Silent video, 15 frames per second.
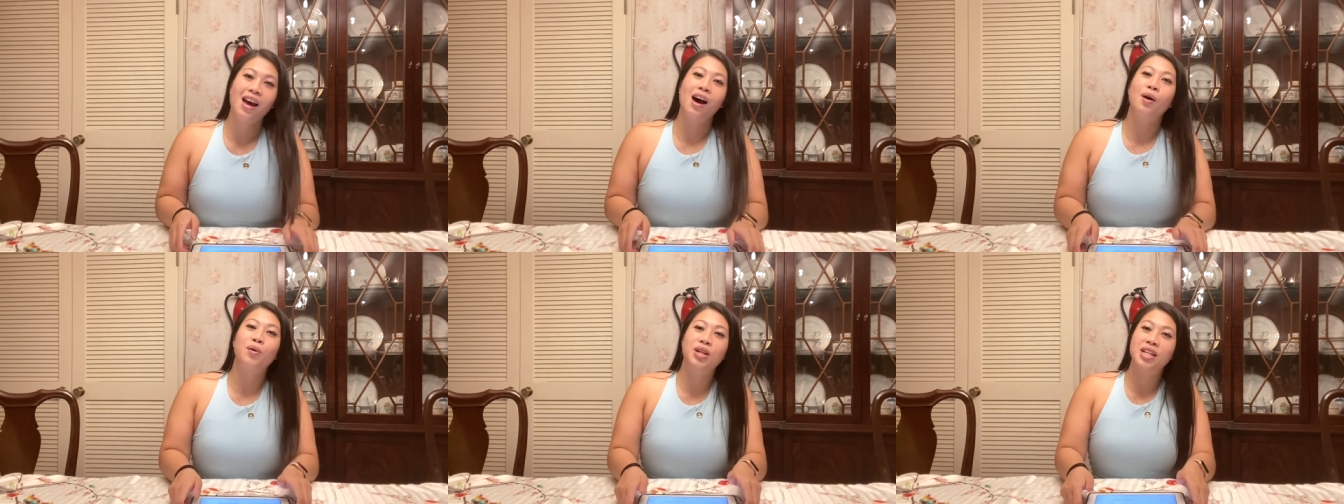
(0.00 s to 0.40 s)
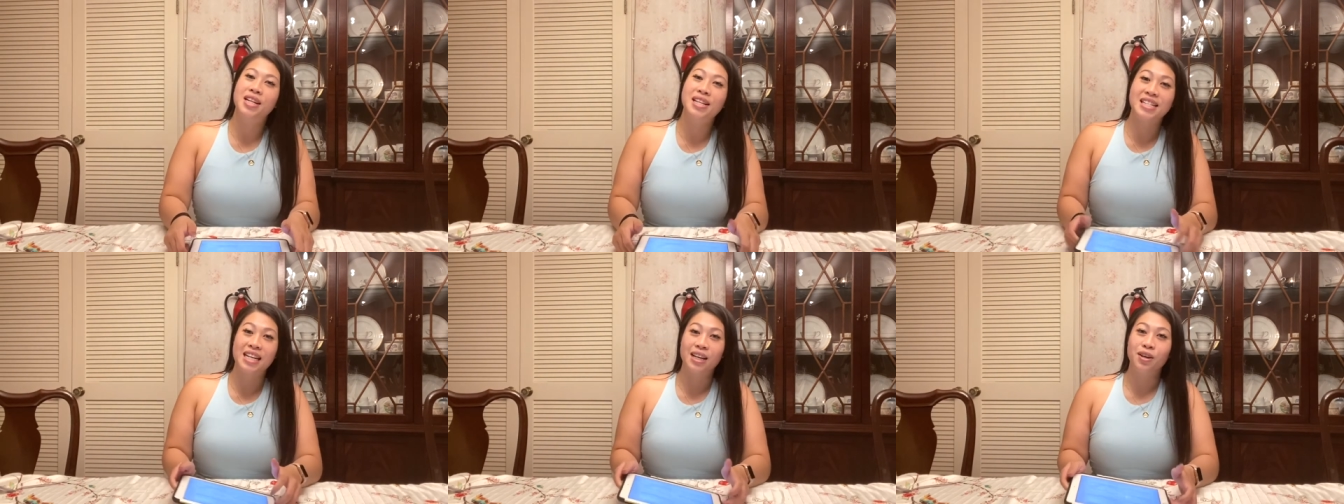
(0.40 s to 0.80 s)
I
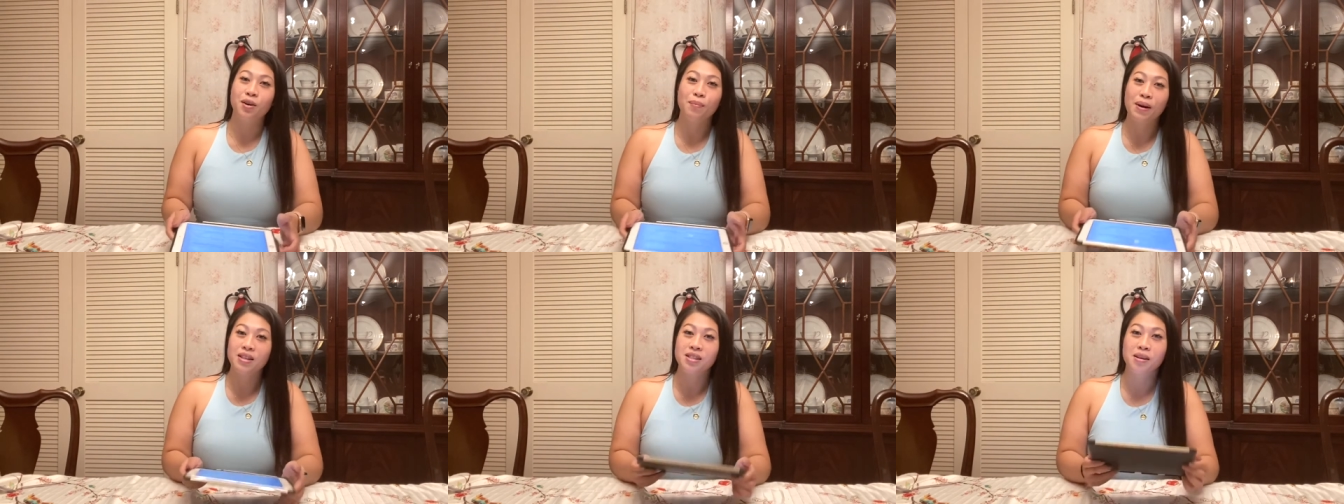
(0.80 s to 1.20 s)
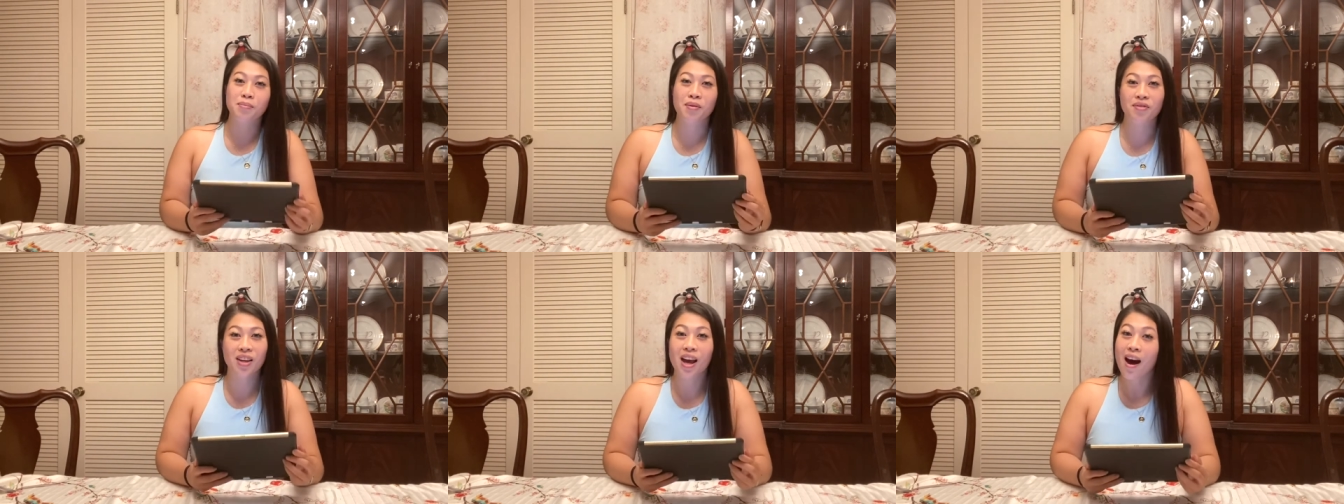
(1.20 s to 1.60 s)
wanted to tell you about
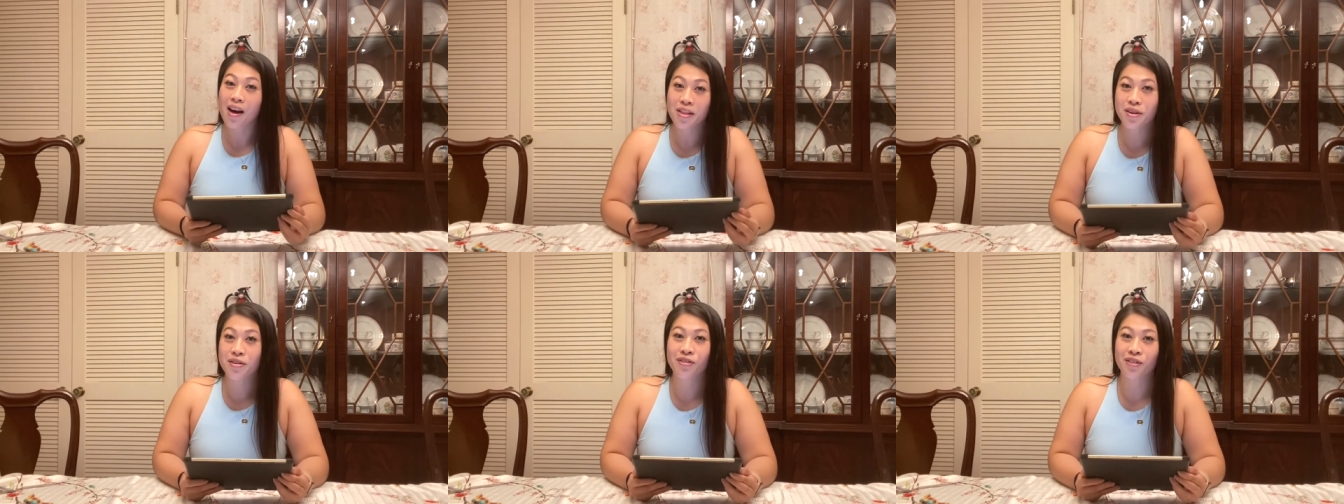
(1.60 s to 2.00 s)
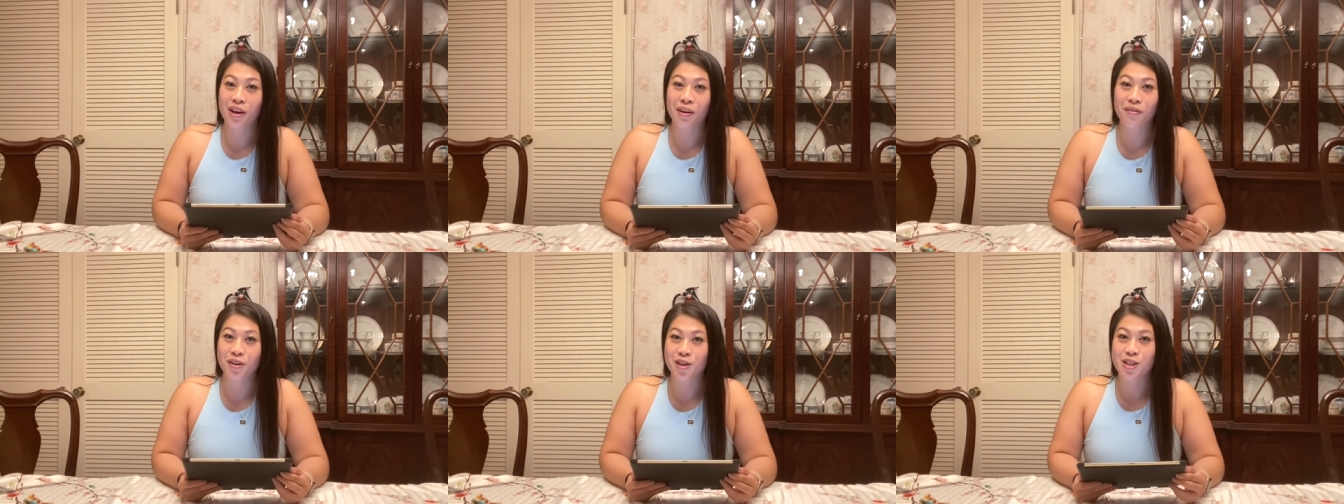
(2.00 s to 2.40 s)
some of the other
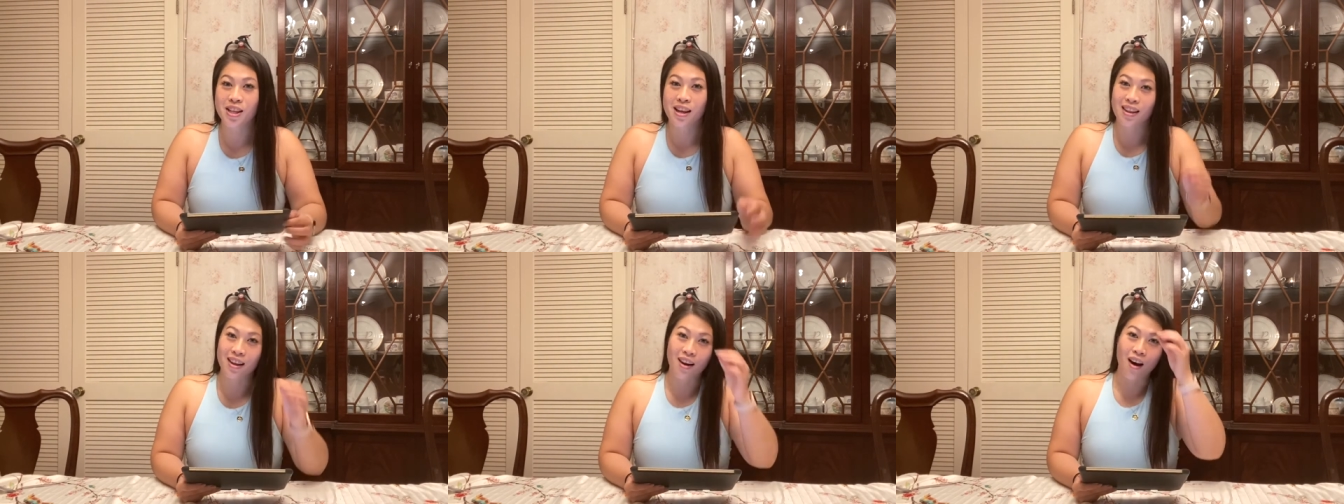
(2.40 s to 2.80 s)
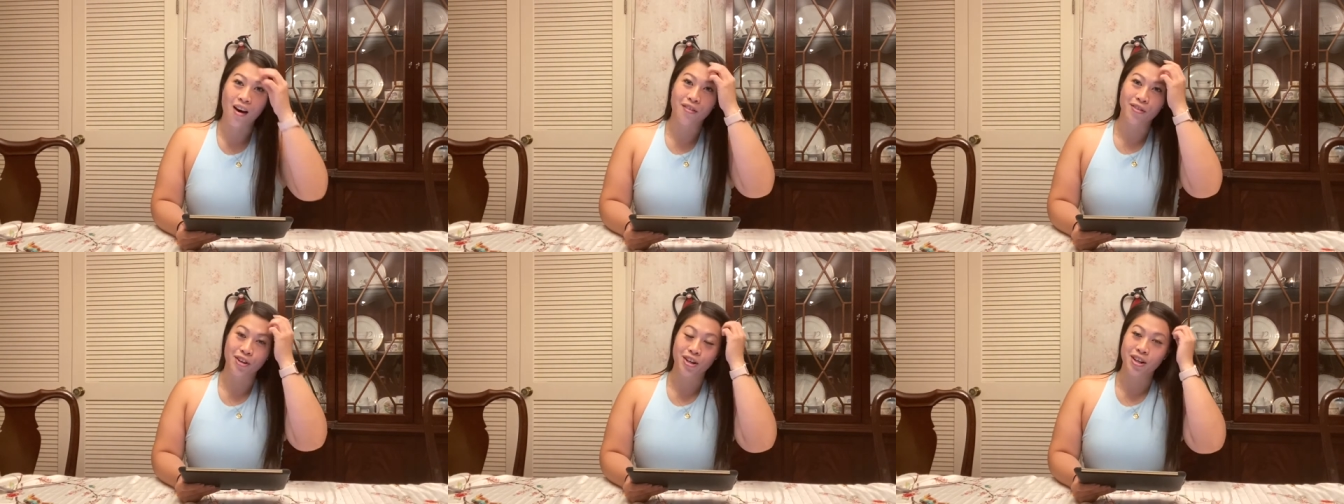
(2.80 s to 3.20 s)
flavors that they
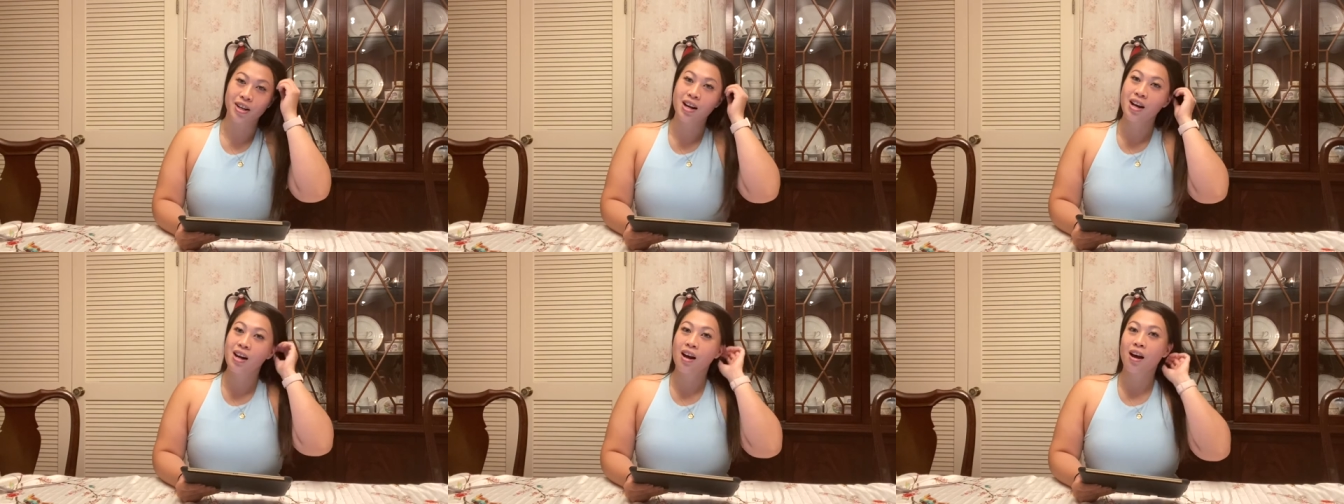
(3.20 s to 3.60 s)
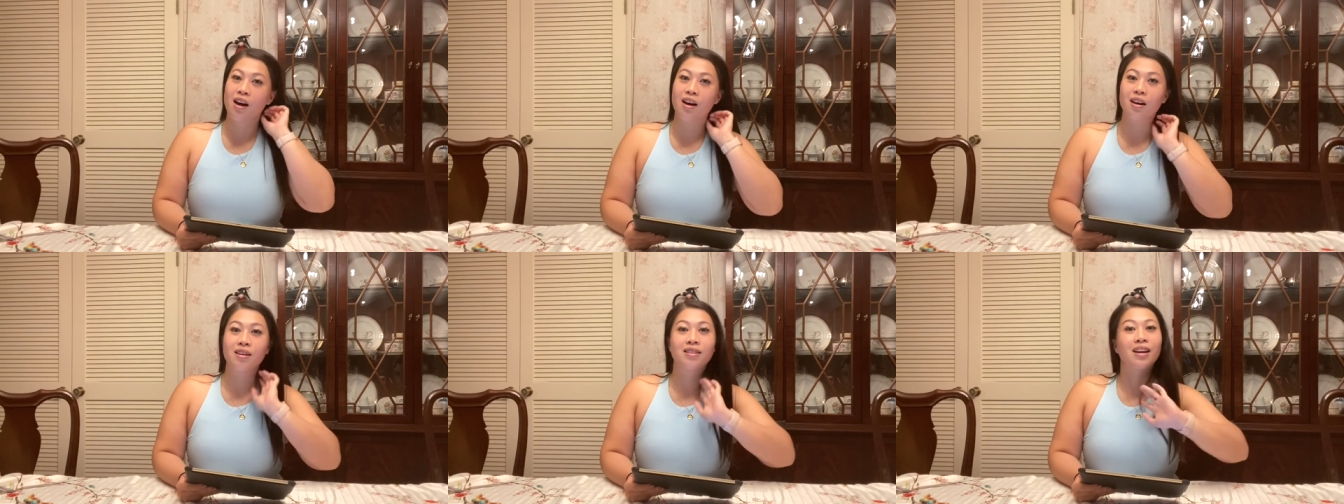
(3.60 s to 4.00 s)
offer
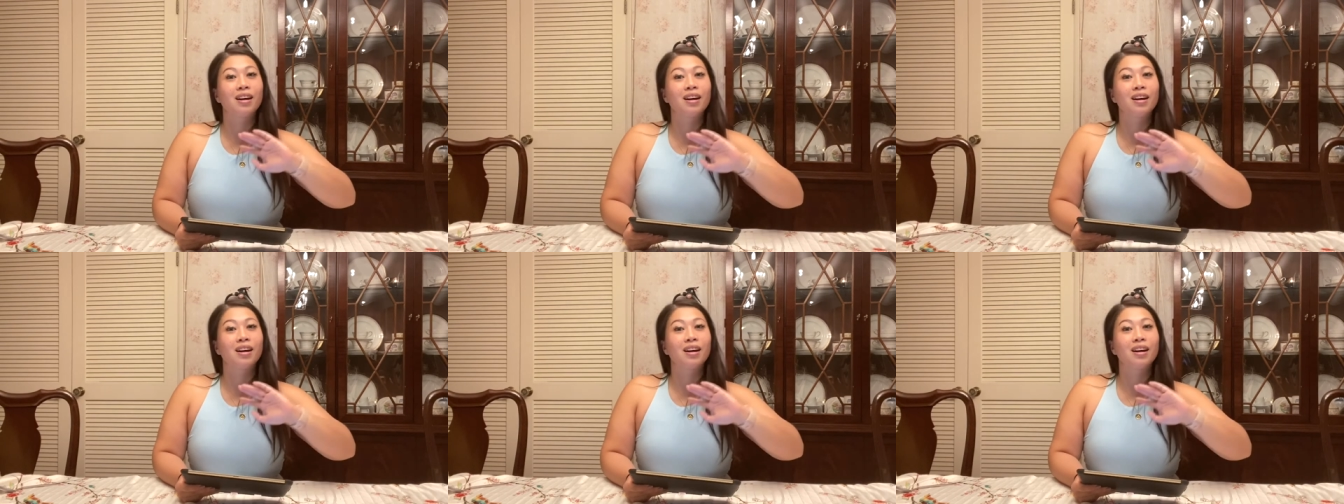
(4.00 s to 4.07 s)
uh,